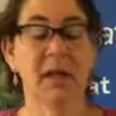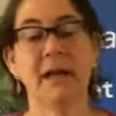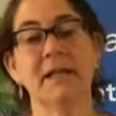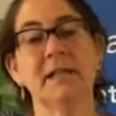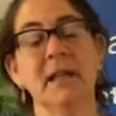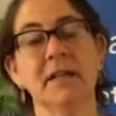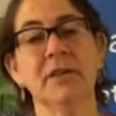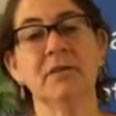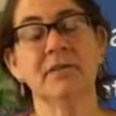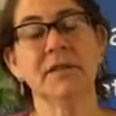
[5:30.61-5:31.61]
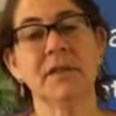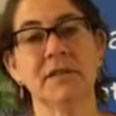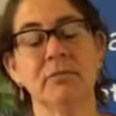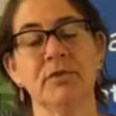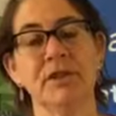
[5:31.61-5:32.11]
I can tell you I've done
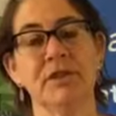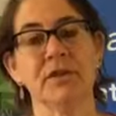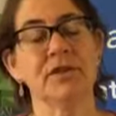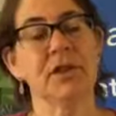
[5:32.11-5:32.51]
some research